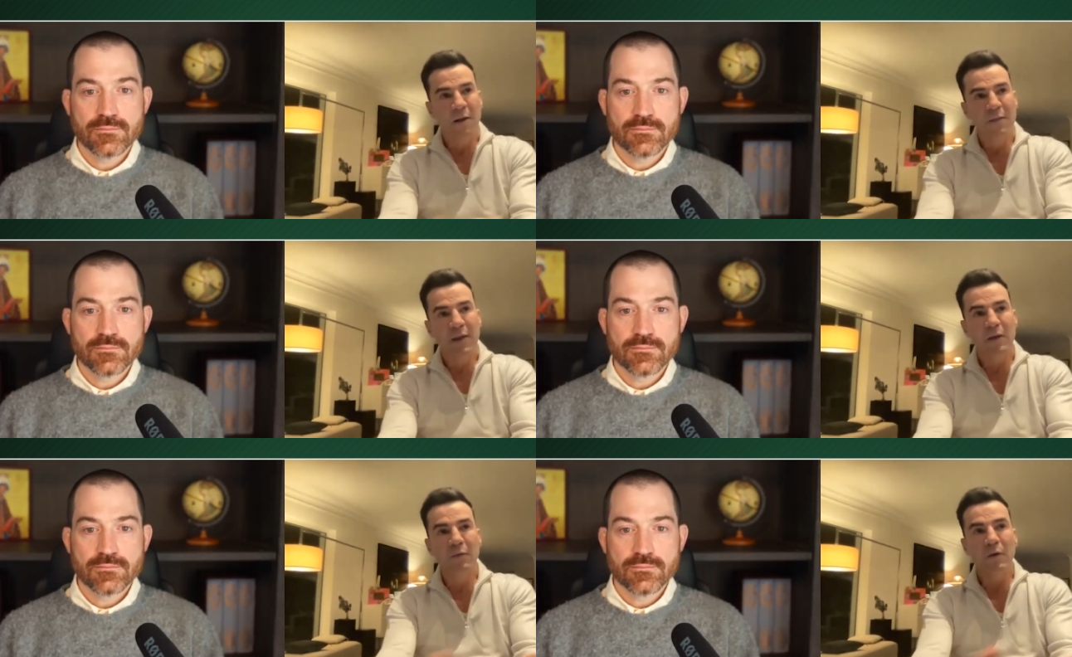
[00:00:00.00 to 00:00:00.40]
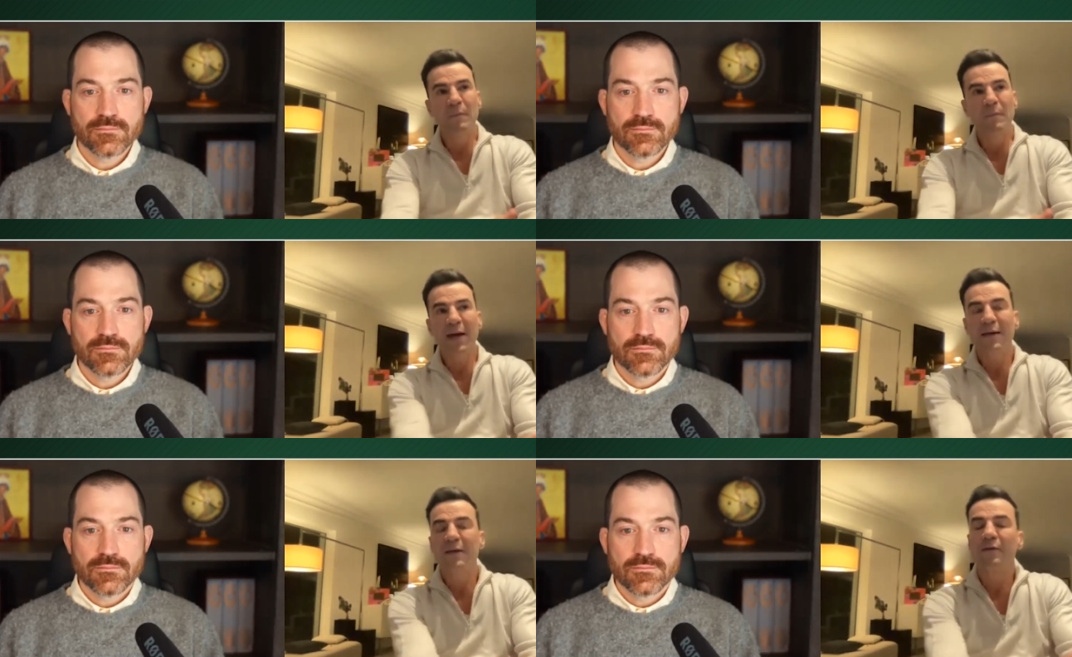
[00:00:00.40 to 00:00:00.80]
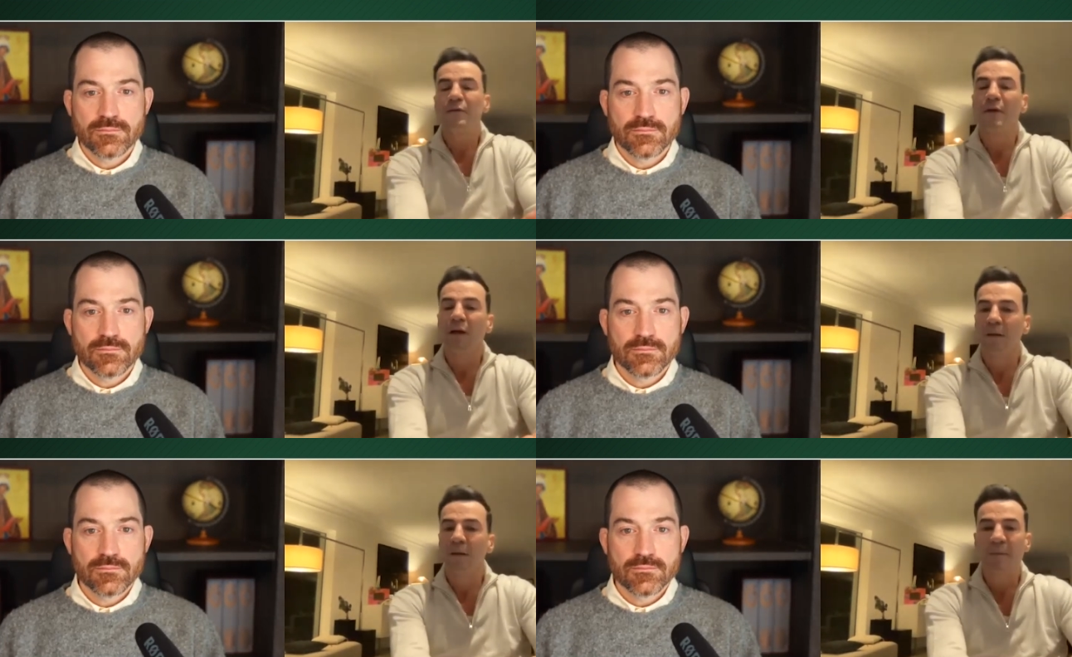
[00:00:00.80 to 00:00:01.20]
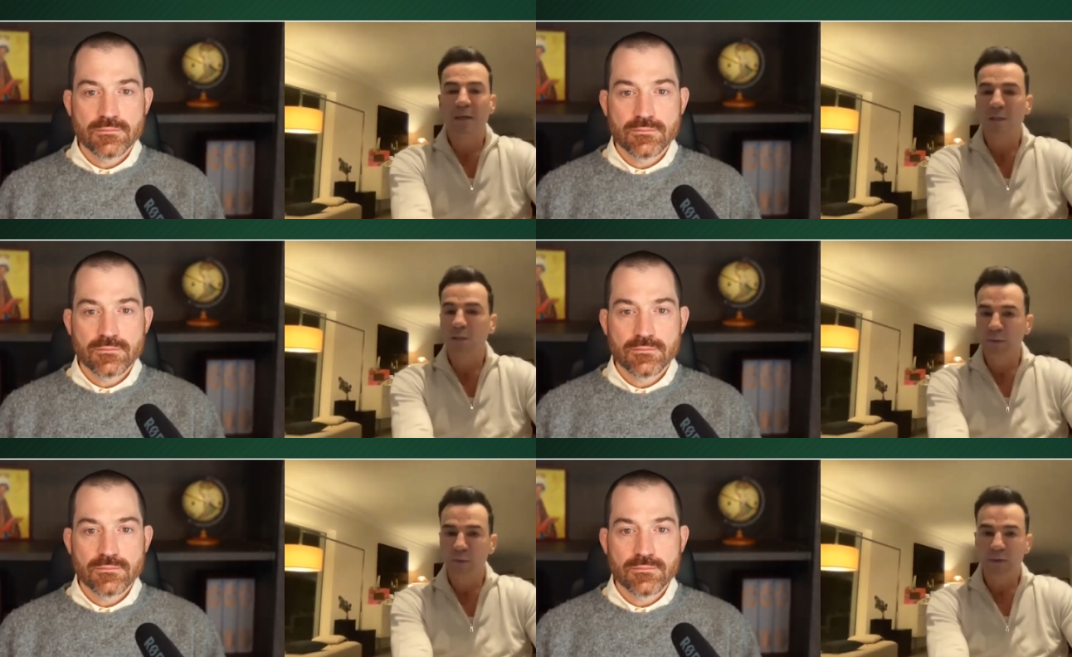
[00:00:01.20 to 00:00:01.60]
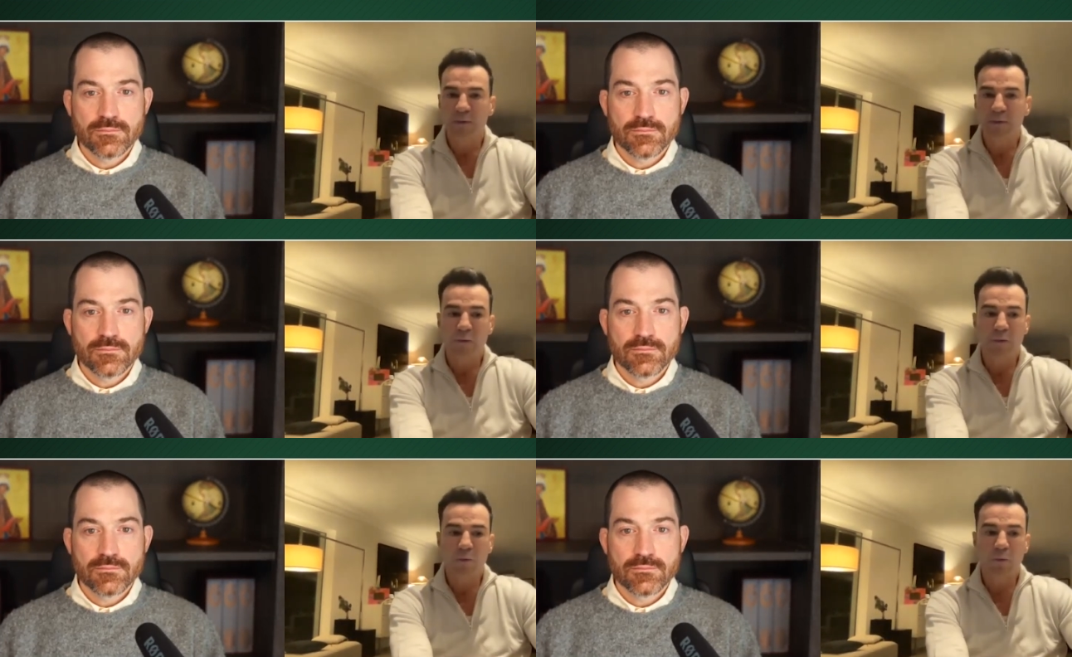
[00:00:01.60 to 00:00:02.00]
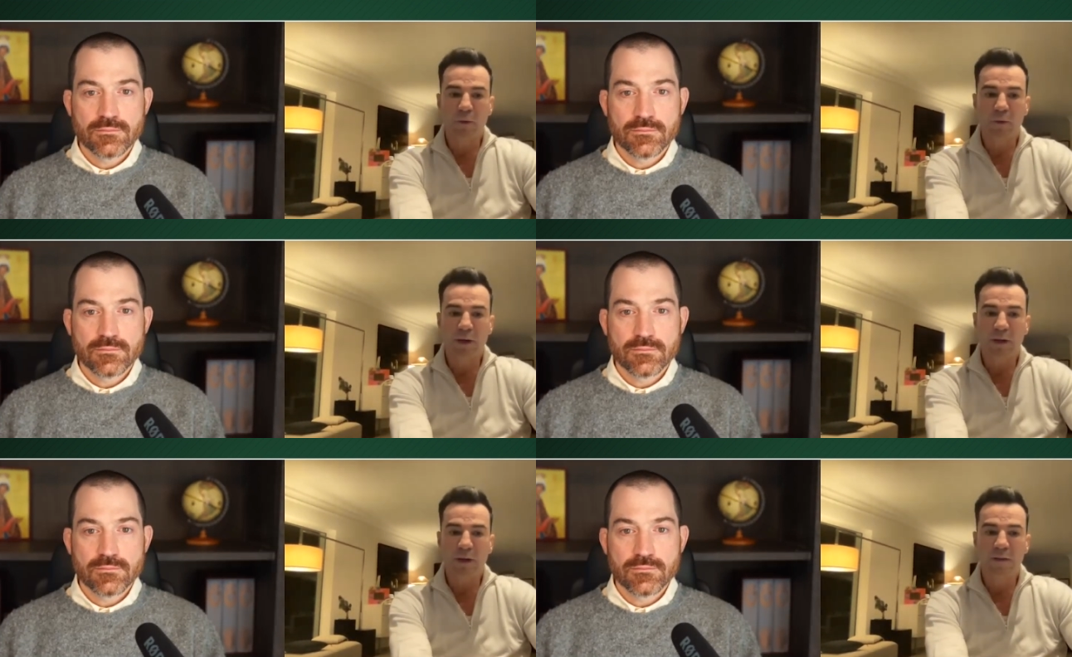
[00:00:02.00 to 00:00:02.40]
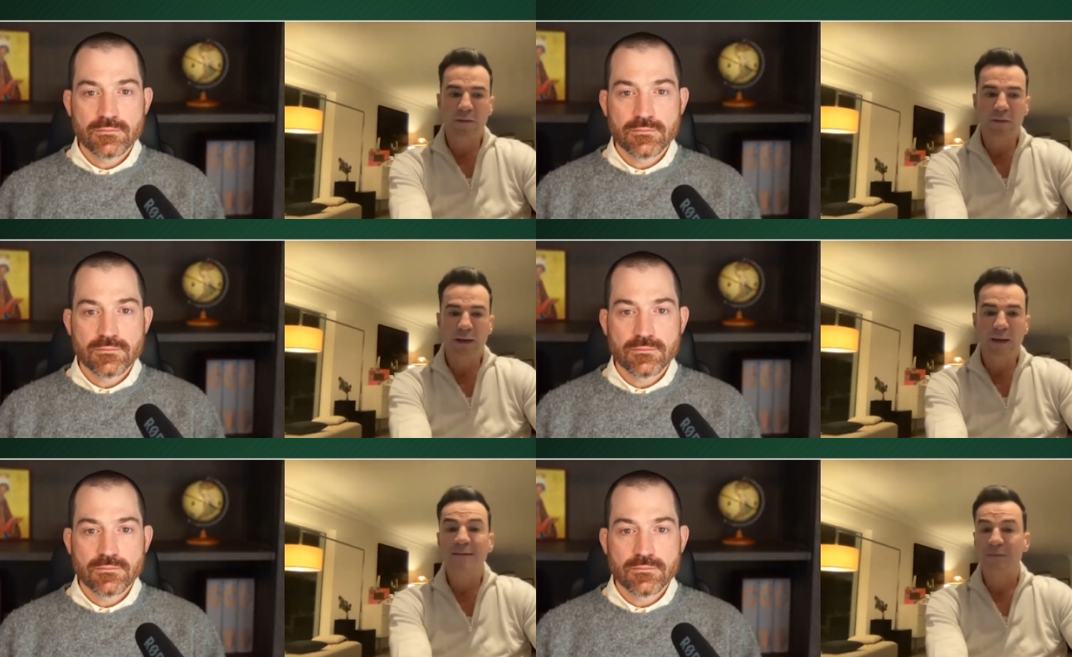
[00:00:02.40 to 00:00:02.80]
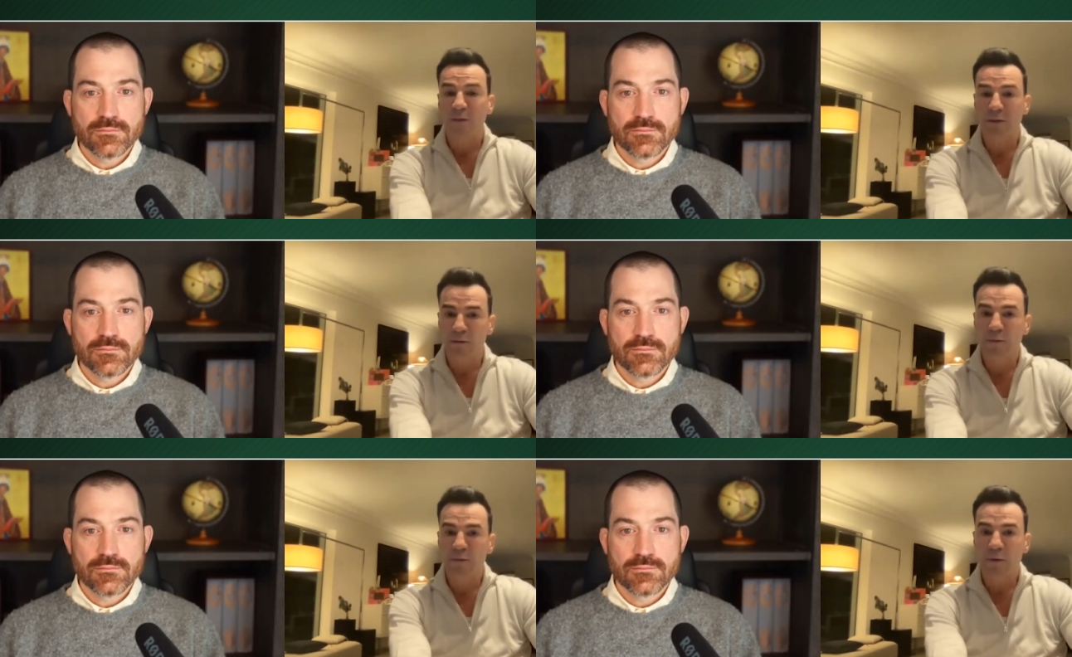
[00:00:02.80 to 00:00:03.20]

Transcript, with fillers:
Speaker 1: Then I went back into line management with Atos,